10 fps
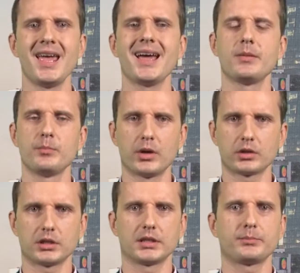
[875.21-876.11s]
and
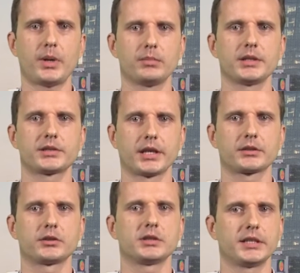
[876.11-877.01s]
borderless public
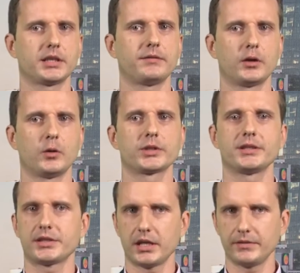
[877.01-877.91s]
sector data flows and
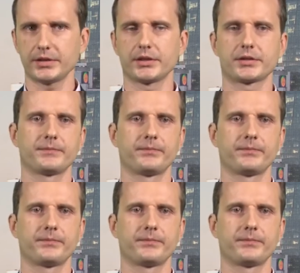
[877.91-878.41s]
services.